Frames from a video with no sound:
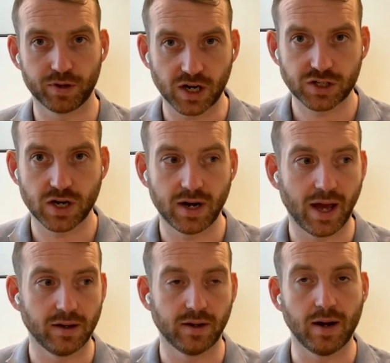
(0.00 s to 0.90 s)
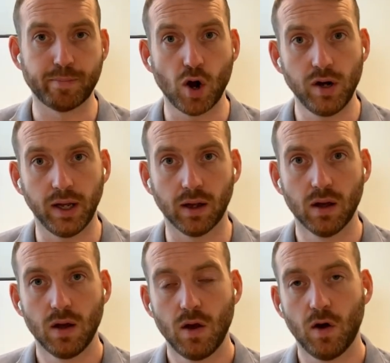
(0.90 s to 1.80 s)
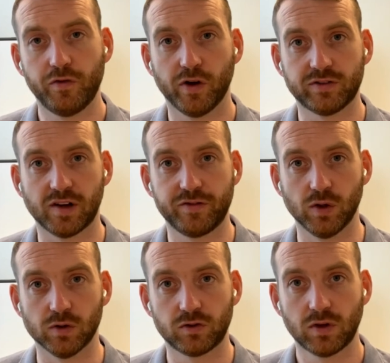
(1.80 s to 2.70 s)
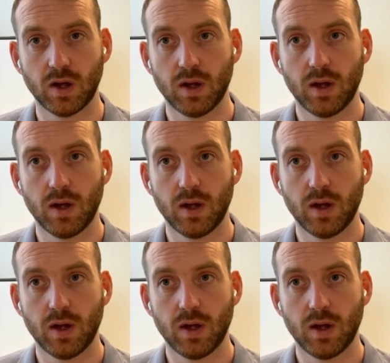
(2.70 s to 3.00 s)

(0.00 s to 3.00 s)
production and burning of fossil fuels.